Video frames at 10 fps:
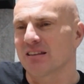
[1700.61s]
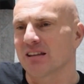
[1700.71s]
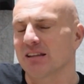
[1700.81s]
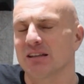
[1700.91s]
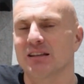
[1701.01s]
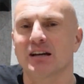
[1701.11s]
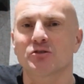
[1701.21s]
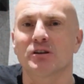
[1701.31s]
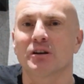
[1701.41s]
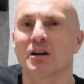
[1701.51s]
and they did
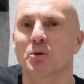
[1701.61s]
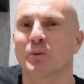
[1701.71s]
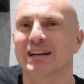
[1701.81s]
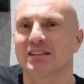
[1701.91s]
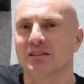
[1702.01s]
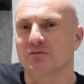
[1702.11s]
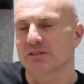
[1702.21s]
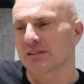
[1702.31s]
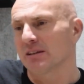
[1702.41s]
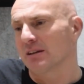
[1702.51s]
actually quite
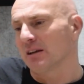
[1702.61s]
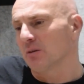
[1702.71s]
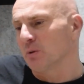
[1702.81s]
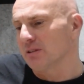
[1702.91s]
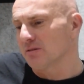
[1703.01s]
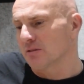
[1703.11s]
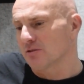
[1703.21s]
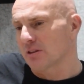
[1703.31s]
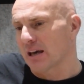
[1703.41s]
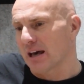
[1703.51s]
interesting
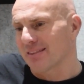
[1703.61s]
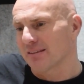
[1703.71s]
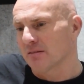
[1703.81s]
research that